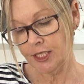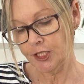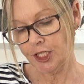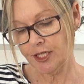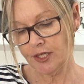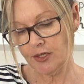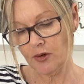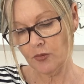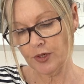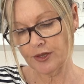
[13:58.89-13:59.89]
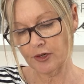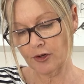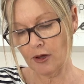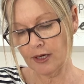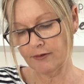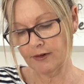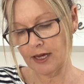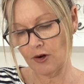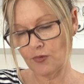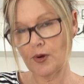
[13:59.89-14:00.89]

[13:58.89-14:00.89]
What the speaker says: chicken with cauliflower